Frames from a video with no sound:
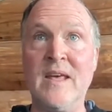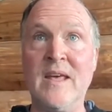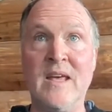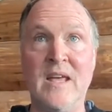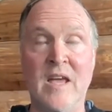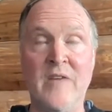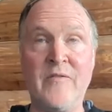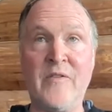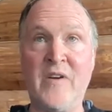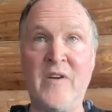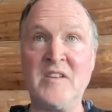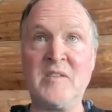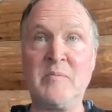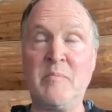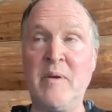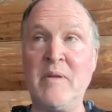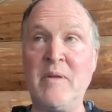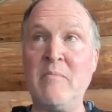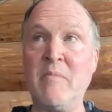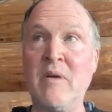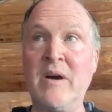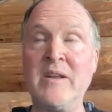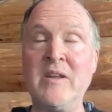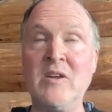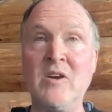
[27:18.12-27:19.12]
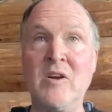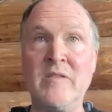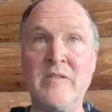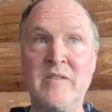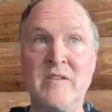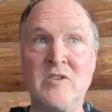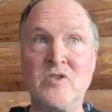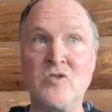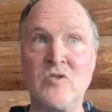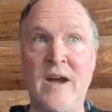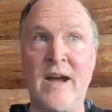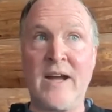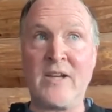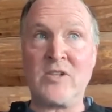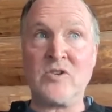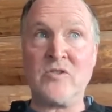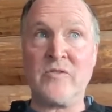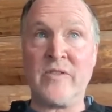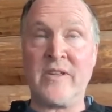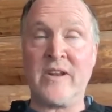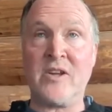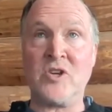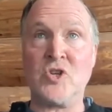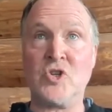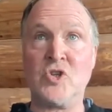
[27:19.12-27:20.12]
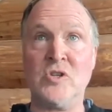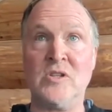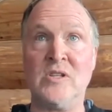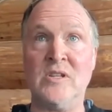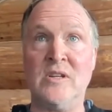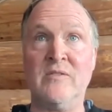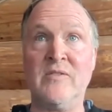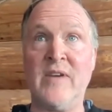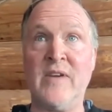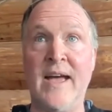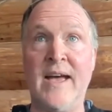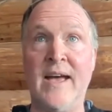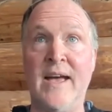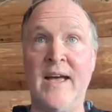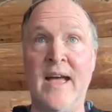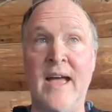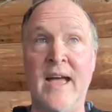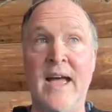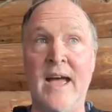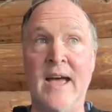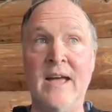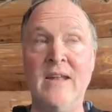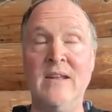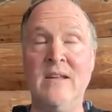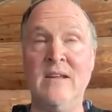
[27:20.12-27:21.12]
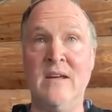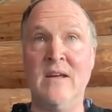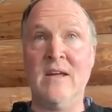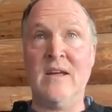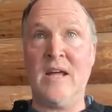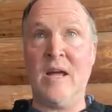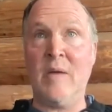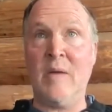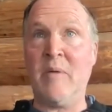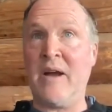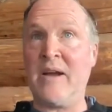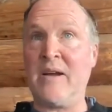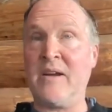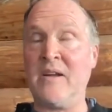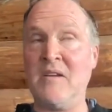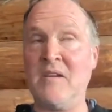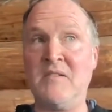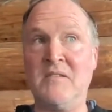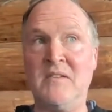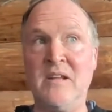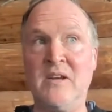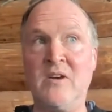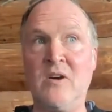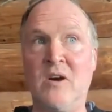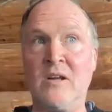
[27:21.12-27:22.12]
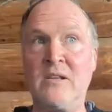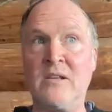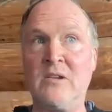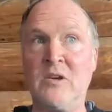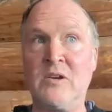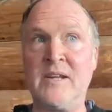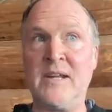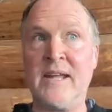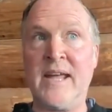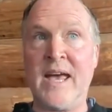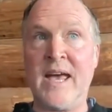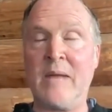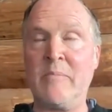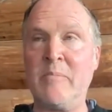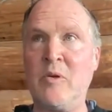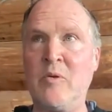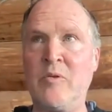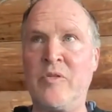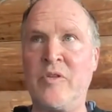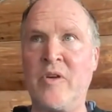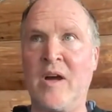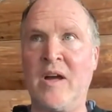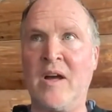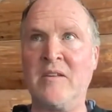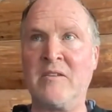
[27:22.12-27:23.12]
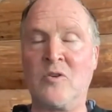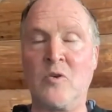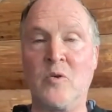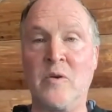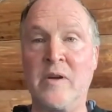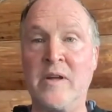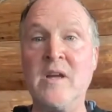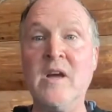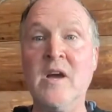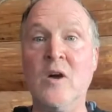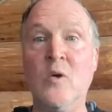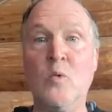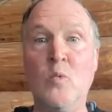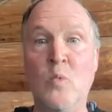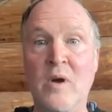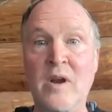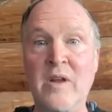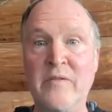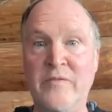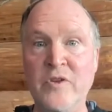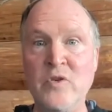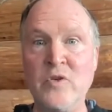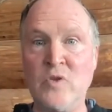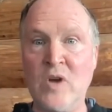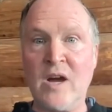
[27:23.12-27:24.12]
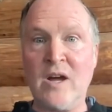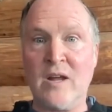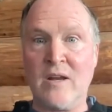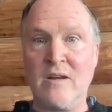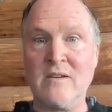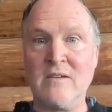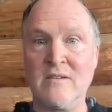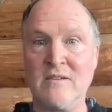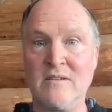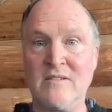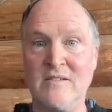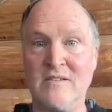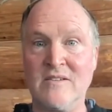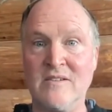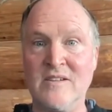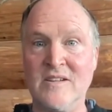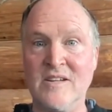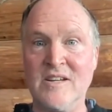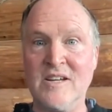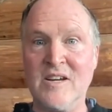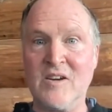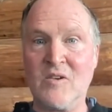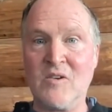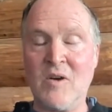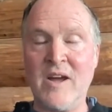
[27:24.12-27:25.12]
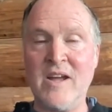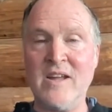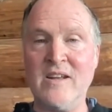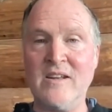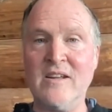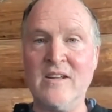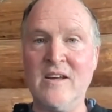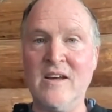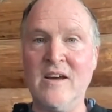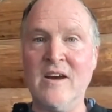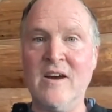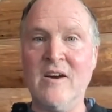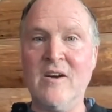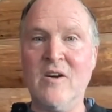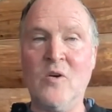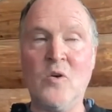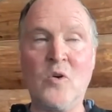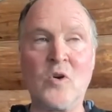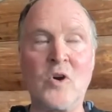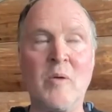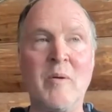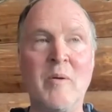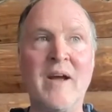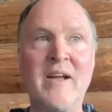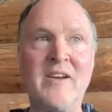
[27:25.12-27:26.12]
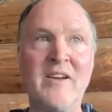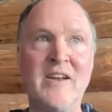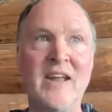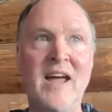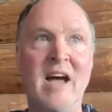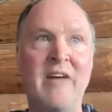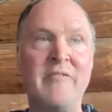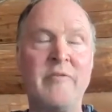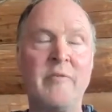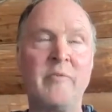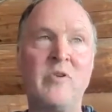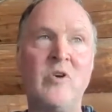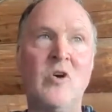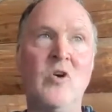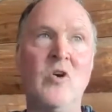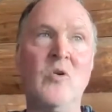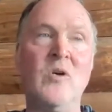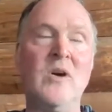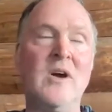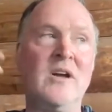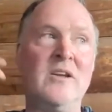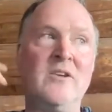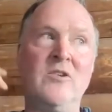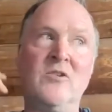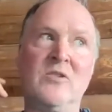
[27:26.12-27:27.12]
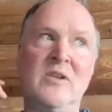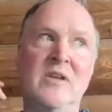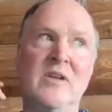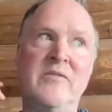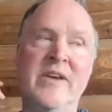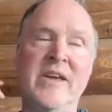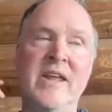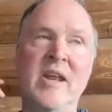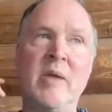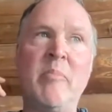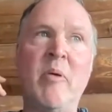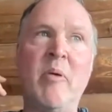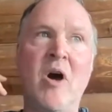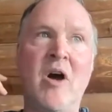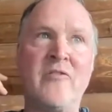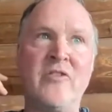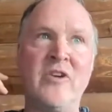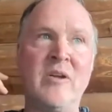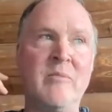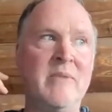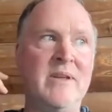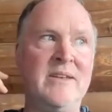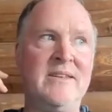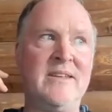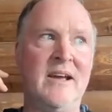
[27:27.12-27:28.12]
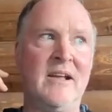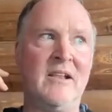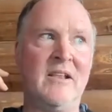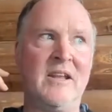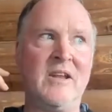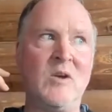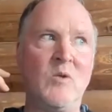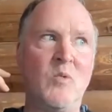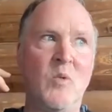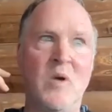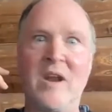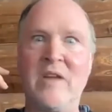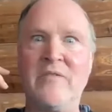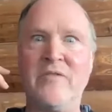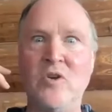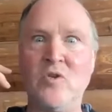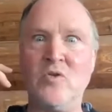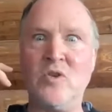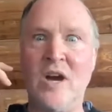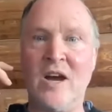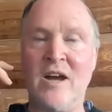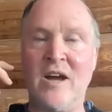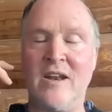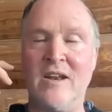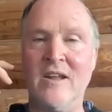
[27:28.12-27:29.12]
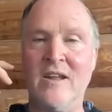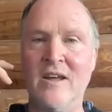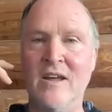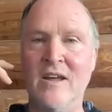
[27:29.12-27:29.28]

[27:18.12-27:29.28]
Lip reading: If I spend money on this tractor that I shouldn't have had, am I going to see God looking at me with the eyes going, what have you done? Right? Or am I going to have him go, you're living in a poverty mentality. What have you done?